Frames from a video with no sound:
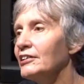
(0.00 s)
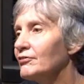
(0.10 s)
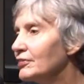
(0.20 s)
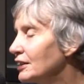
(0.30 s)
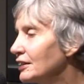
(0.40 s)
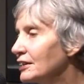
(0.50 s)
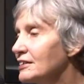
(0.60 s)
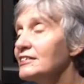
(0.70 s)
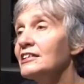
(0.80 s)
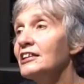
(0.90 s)
and really
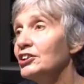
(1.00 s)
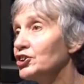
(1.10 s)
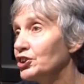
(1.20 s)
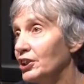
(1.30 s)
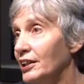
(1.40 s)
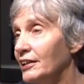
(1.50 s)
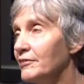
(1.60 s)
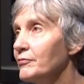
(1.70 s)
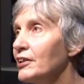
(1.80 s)
easily is share.